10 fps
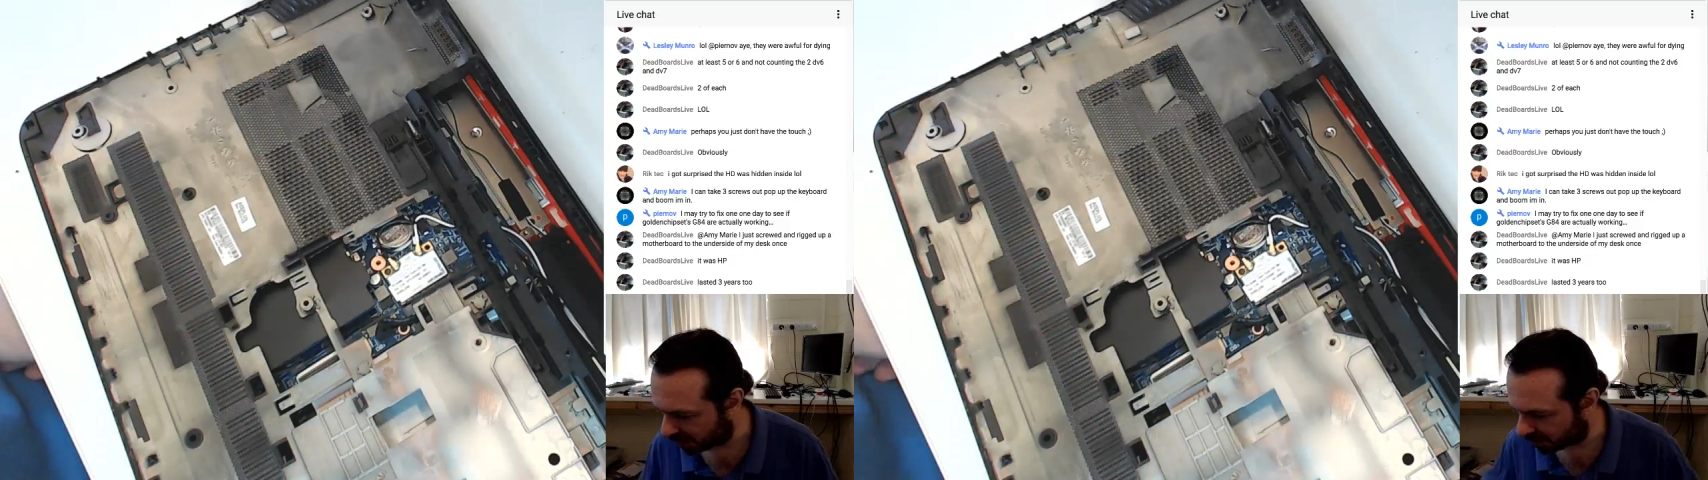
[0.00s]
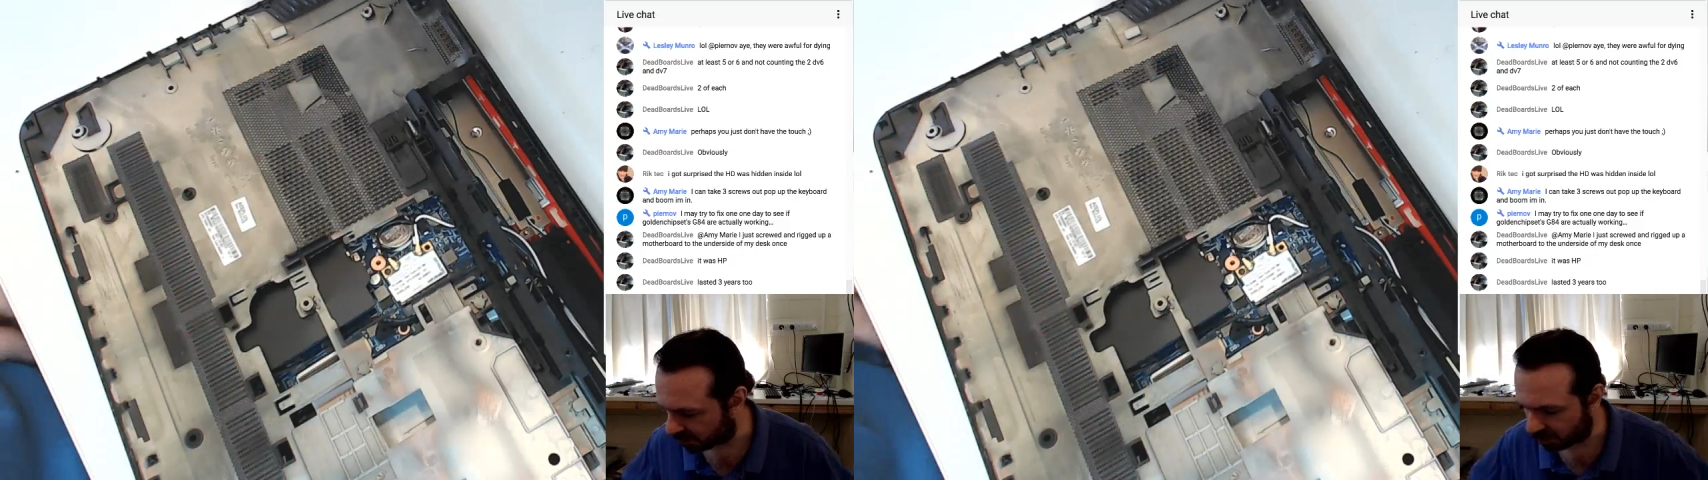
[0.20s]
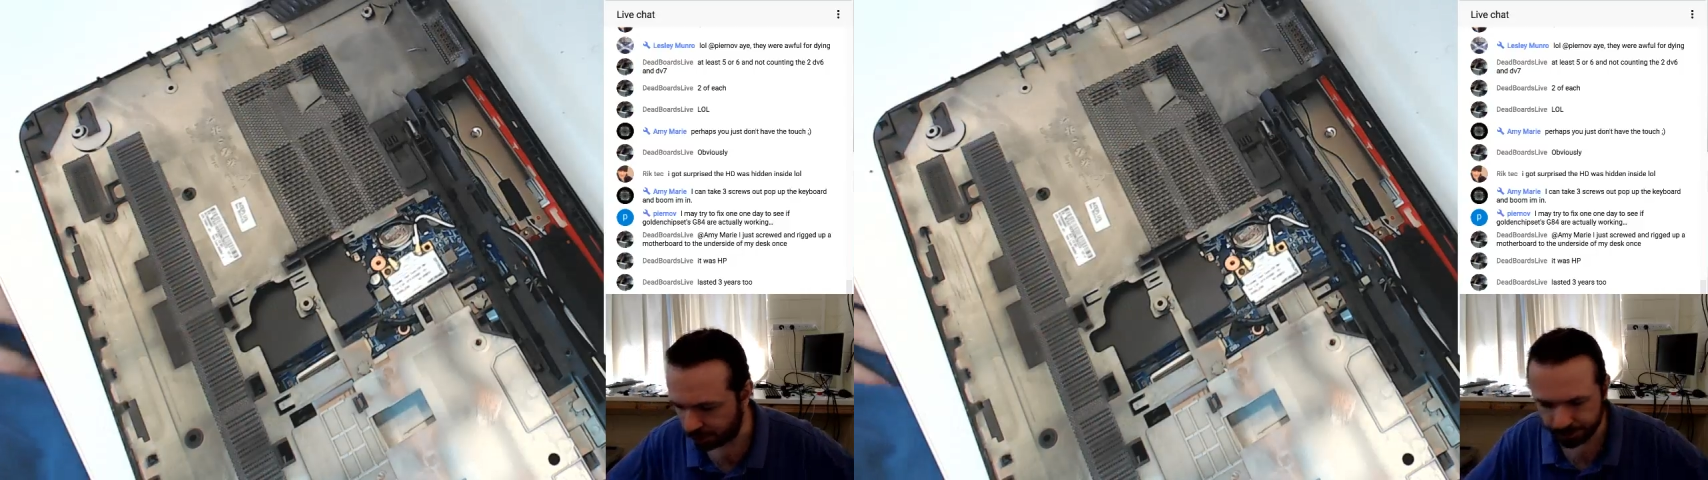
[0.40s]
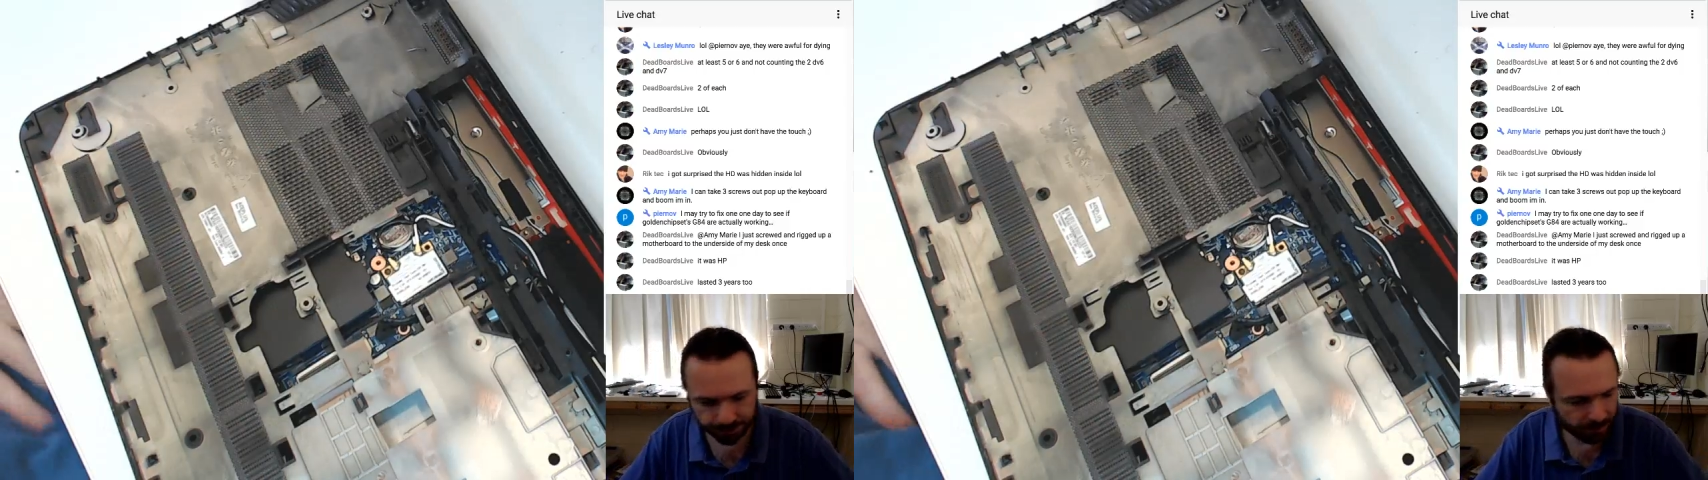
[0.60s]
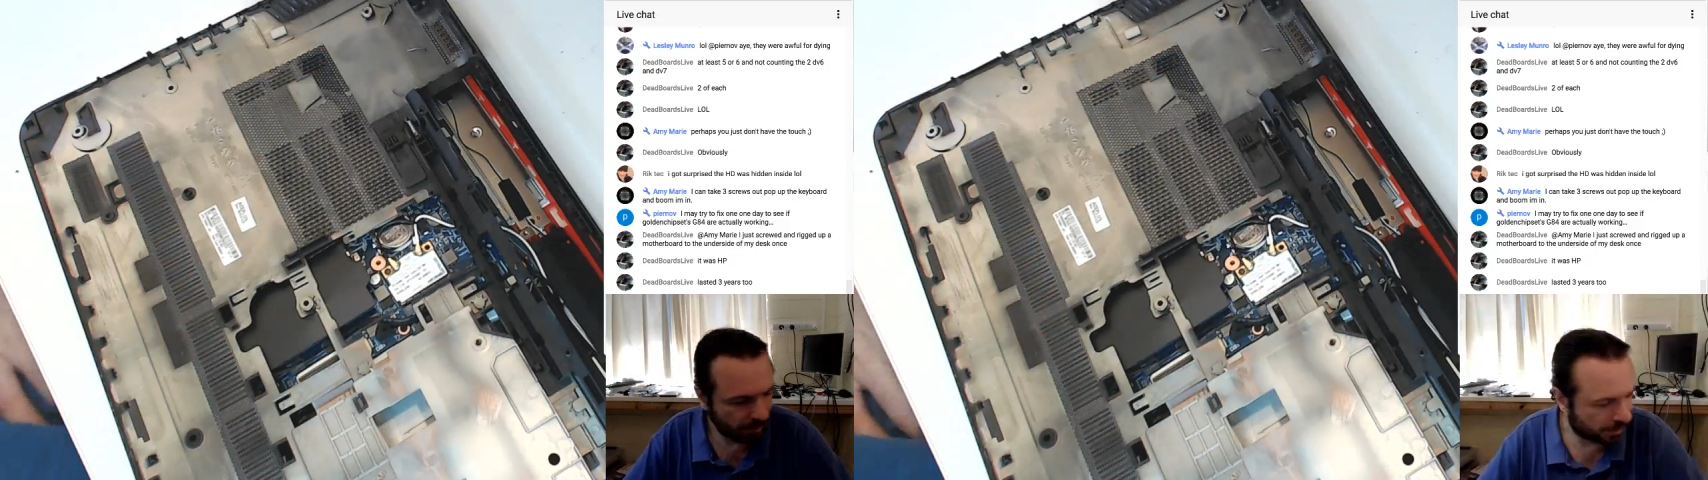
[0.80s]
in the throat,
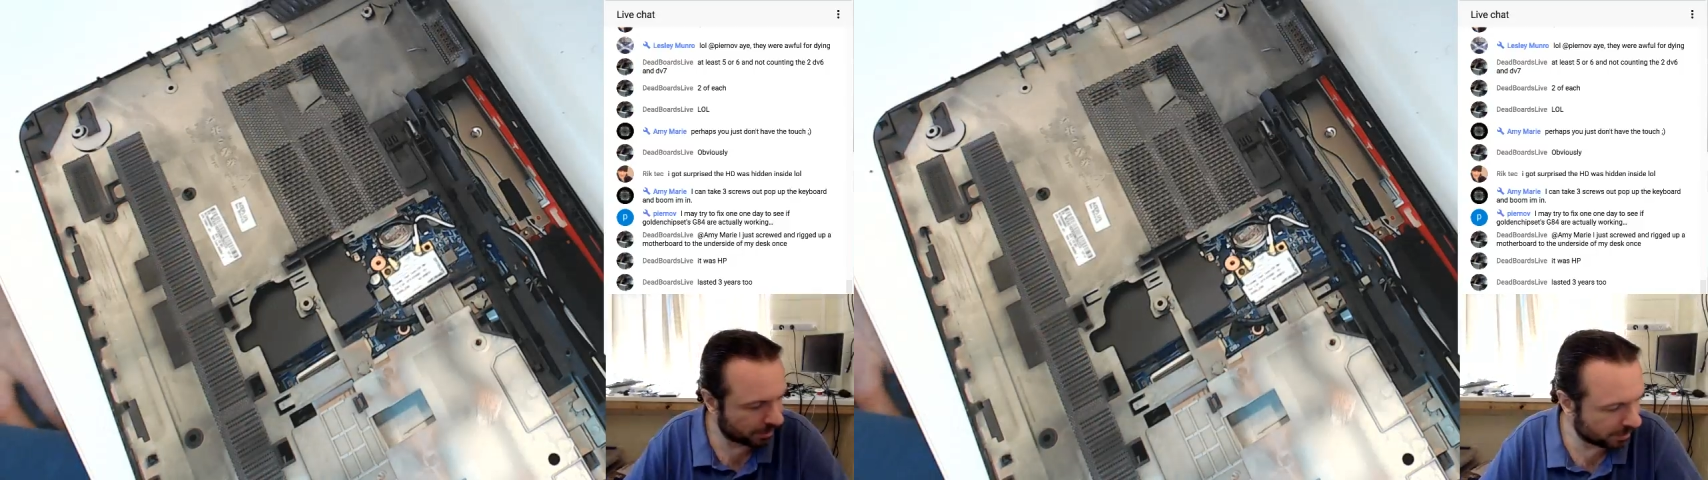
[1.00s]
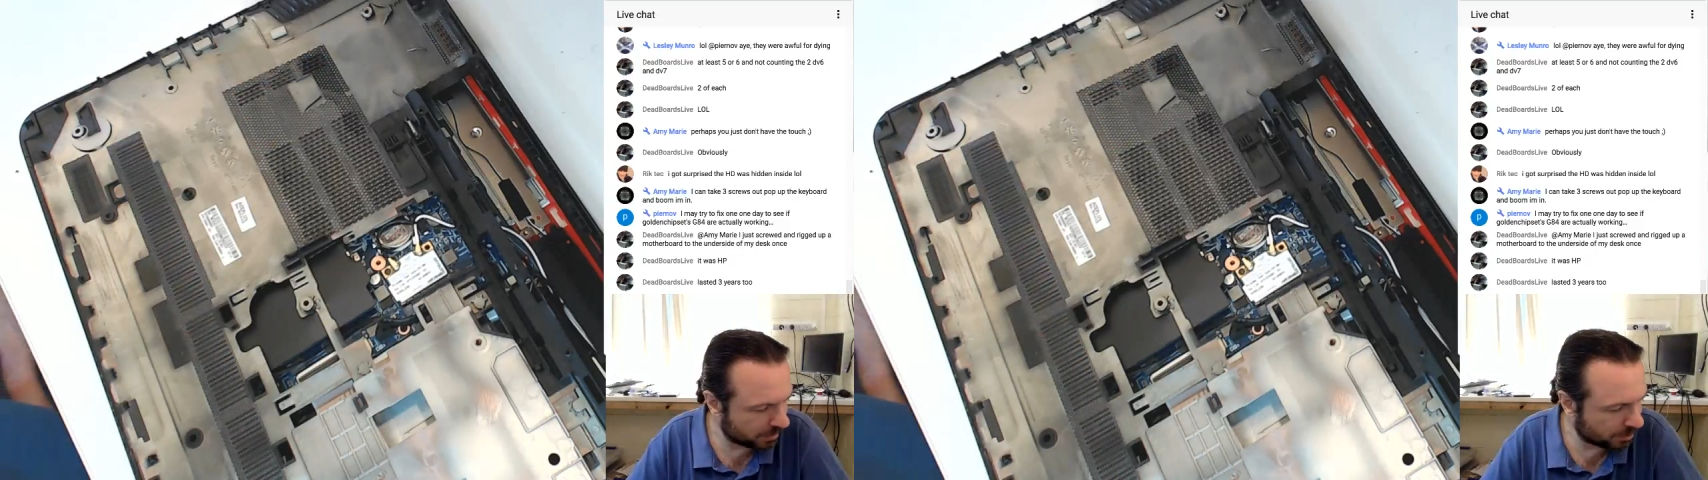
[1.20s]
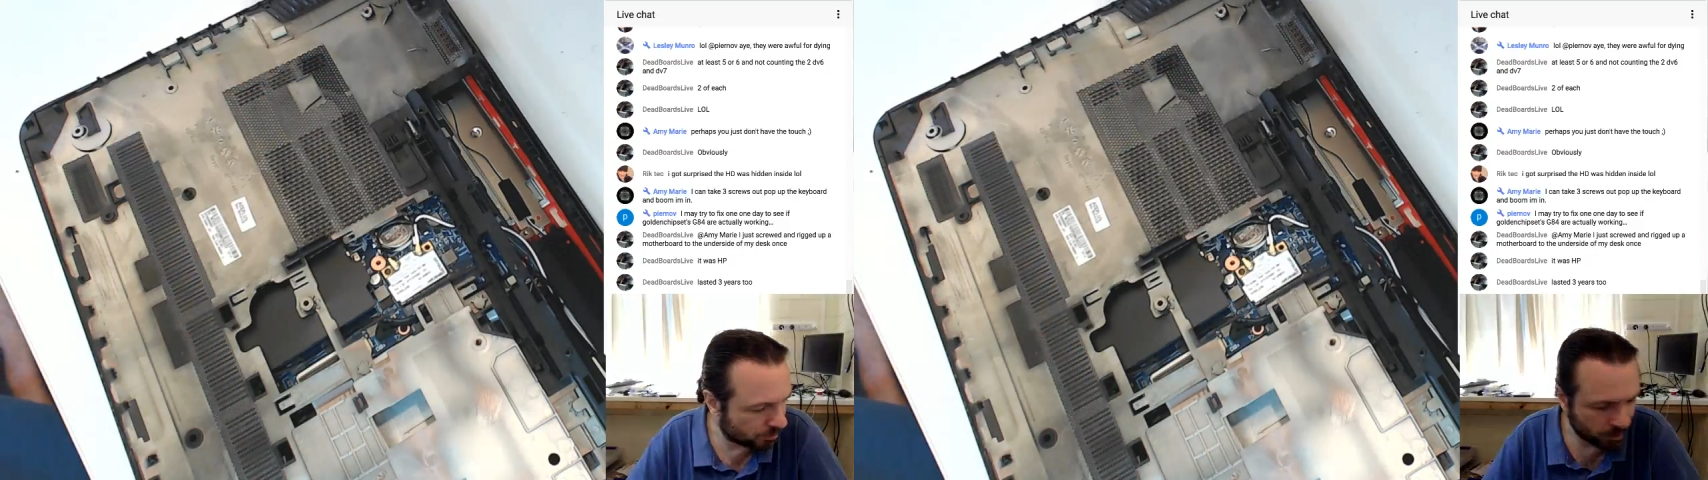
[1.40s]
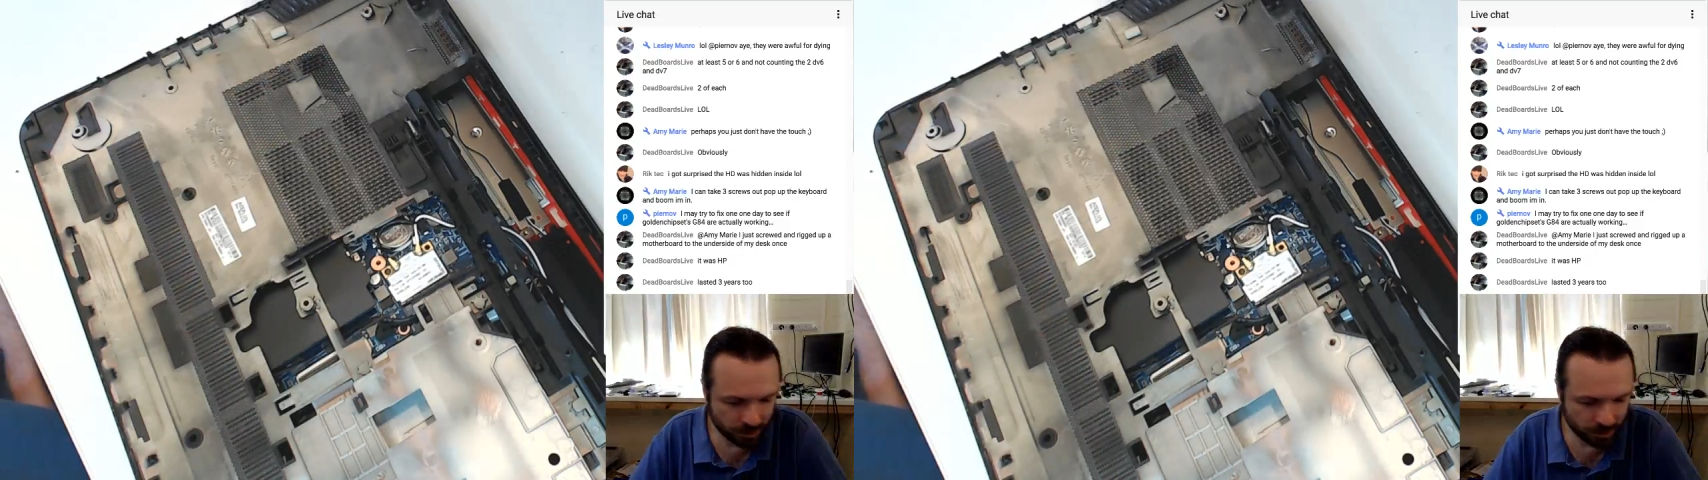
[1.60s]
and I've got